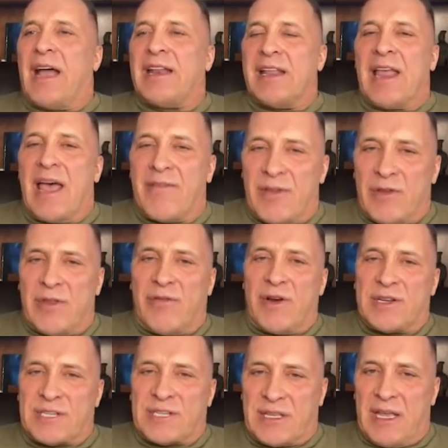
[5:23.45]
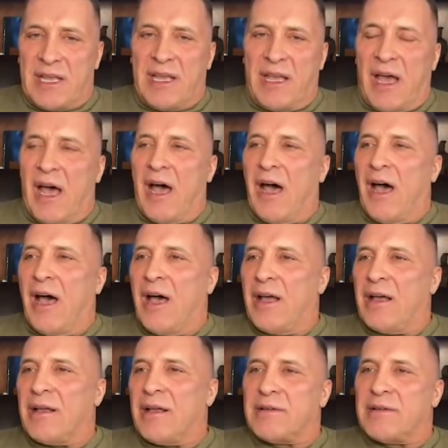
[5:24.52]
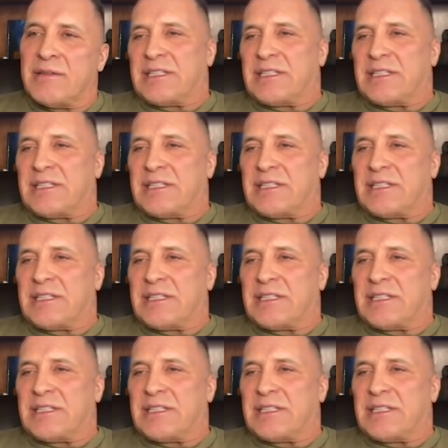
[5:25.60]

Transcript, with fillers: I didn't have a university uh,